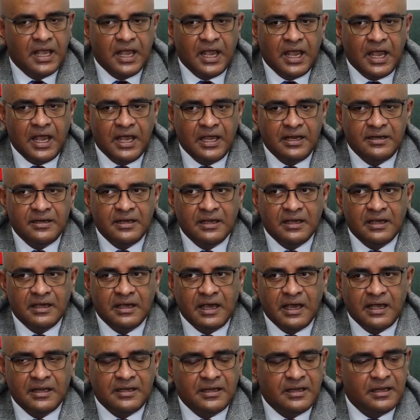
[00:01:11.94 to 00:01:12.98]
And
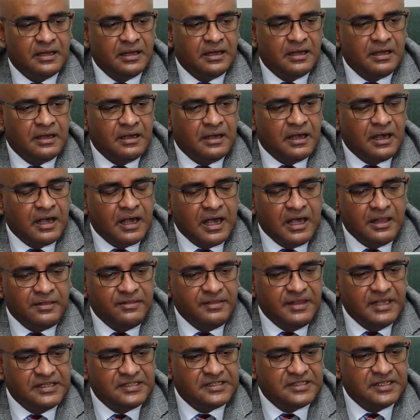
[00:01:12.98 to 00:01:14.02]

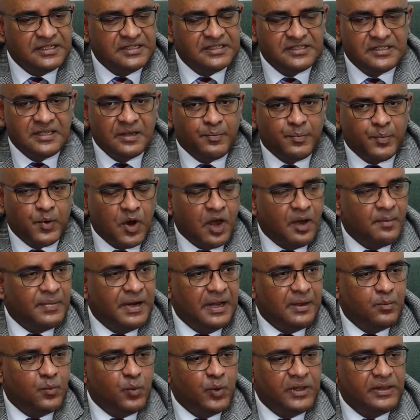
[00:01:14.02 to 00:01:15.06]
this is the
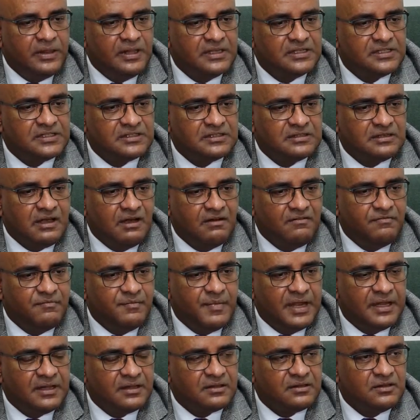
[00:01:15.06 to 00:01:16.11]
problem with this
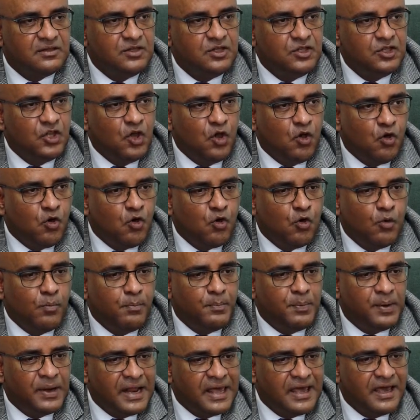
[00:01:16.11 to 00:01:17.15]
government. No
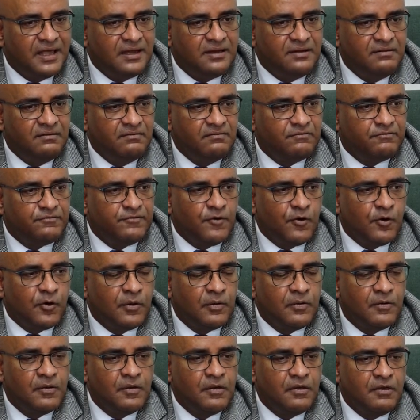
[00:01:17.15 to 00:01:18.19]
plan for
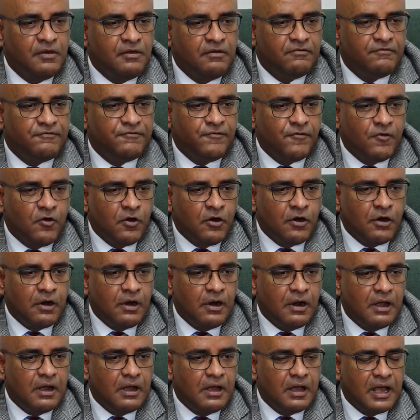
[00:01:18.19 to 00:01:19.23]

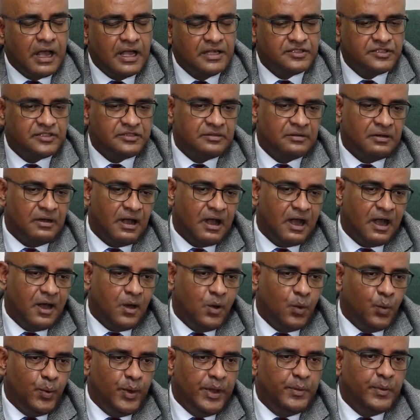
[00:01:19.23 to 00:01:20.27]
as to
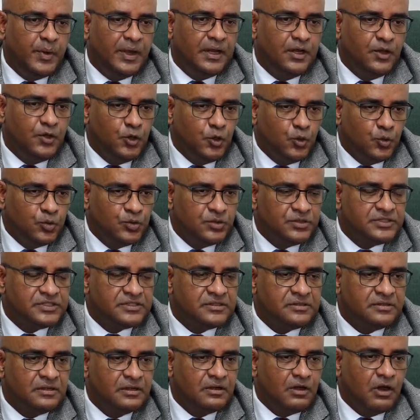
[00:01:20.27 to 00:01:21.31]
how we will
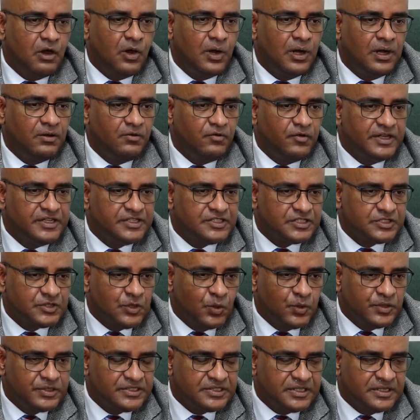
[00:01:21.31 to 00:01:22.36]
use oil
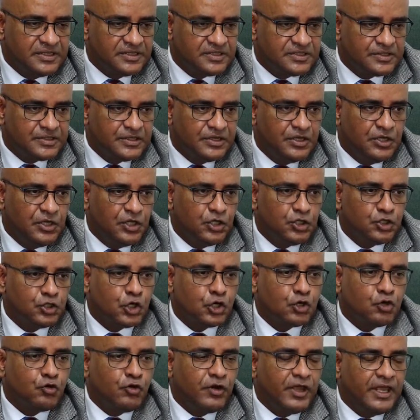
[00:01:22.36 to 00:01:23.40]
resources to
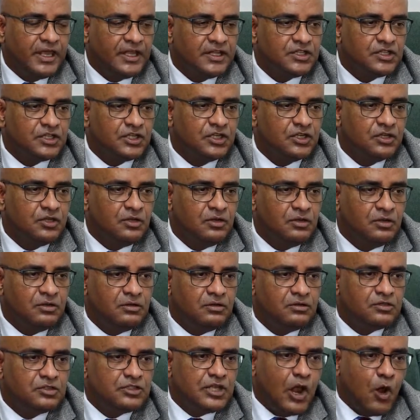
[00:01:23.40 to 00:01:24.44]
create
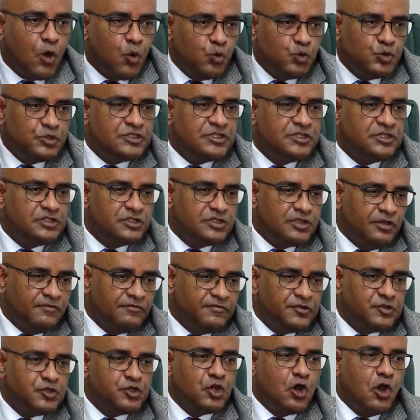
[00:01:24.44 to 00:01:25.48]
thousands
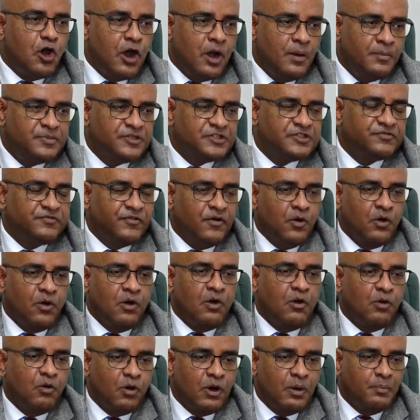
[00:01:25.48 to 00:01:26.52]
of jobs for
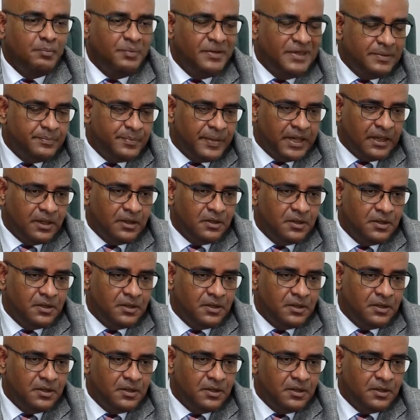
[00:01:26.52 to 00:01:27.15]
our people.